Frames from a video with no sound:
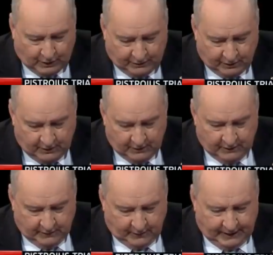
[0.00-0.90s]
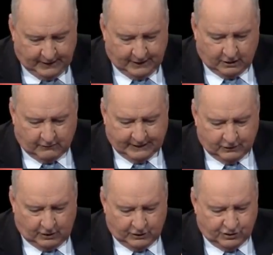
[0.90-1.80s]
quote, the landholder
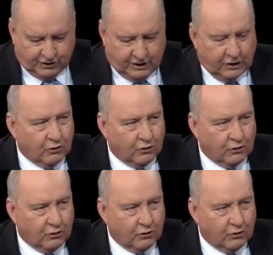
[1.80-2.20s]
acknowledges and